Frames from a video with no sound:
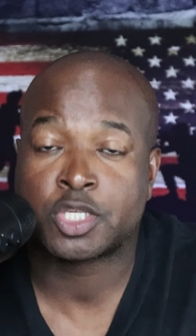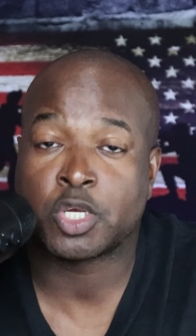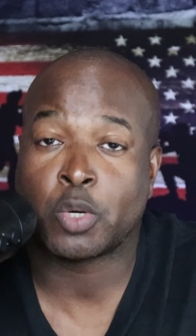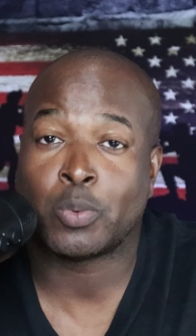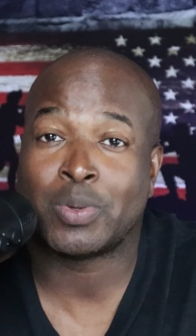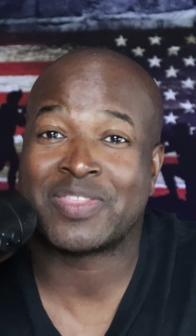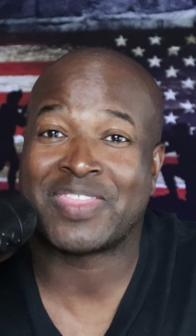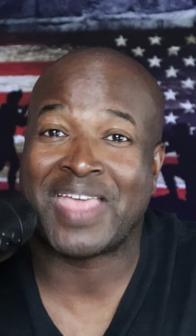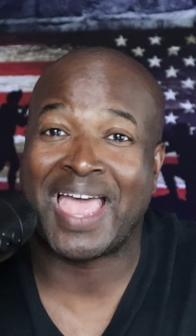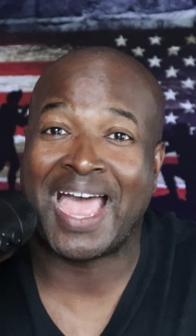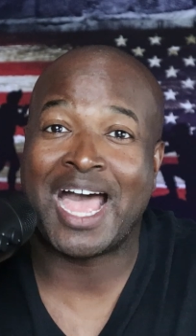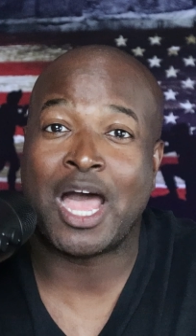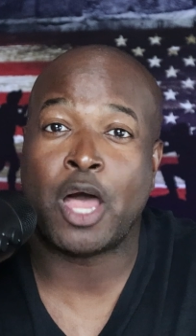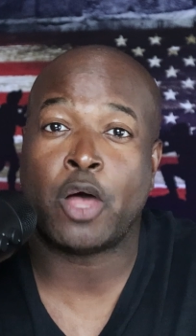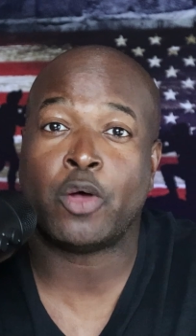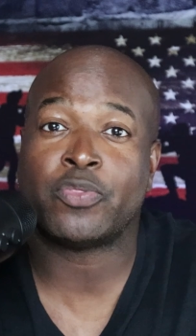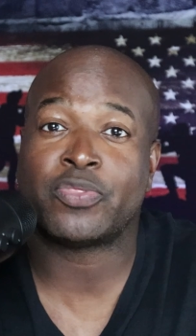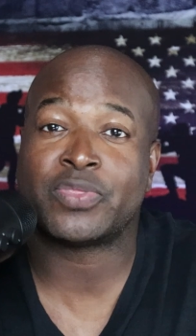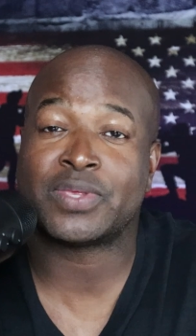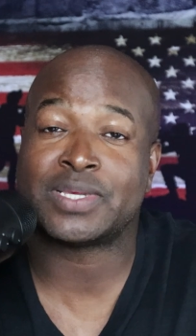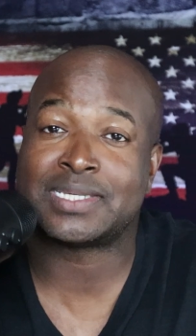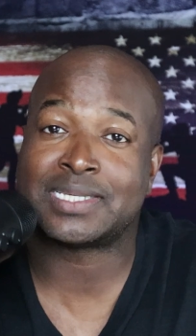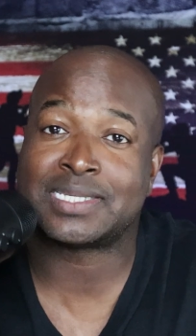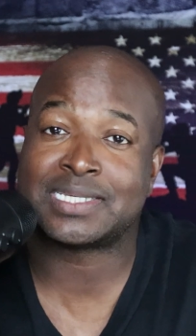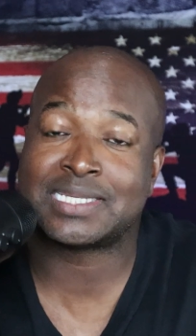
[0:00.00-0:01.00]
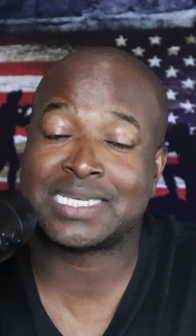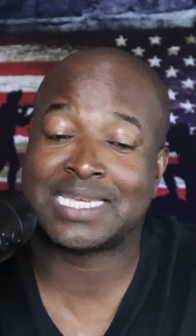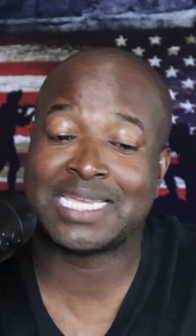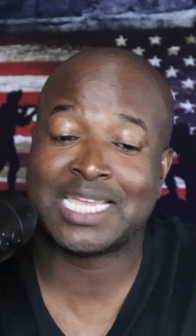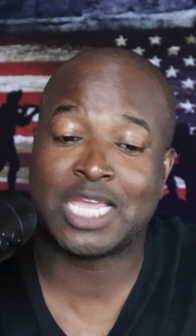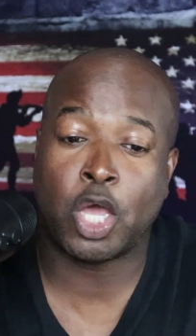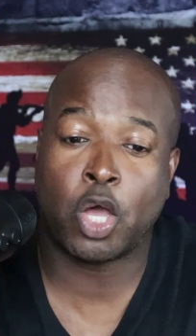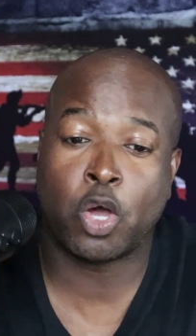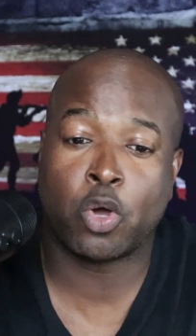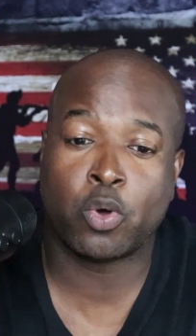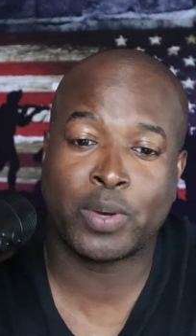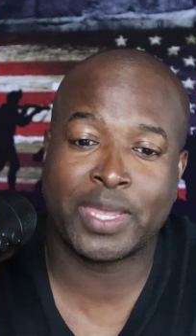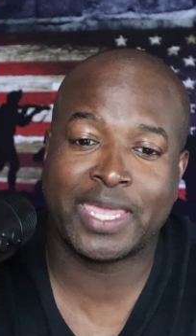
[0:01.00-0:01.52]
So without the
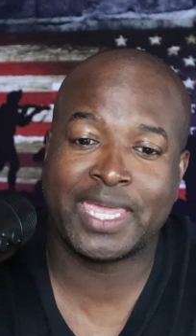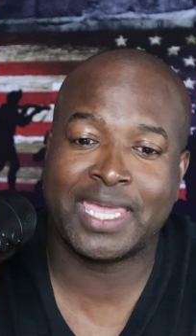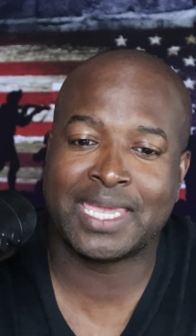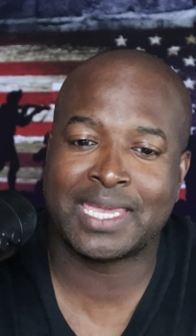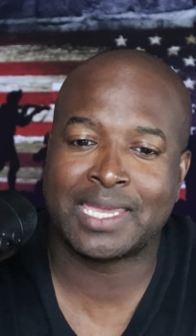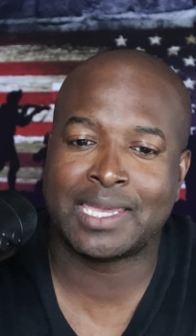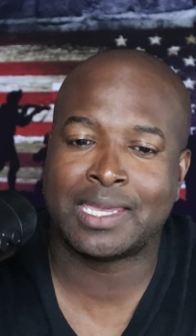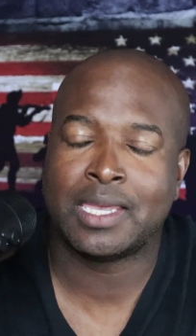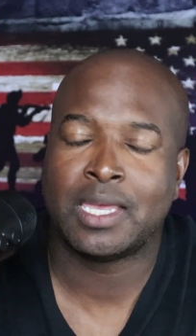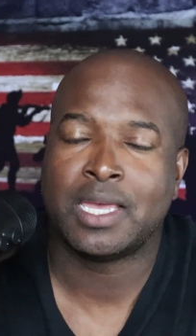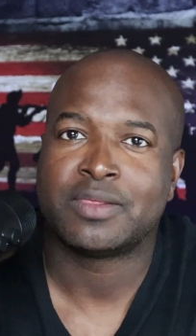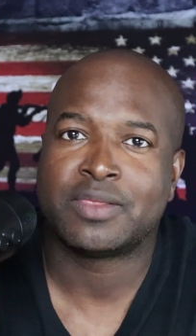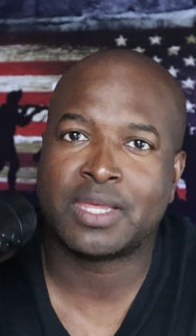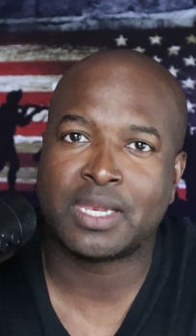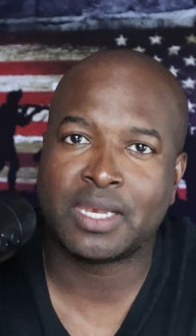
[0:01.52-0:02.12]
COE,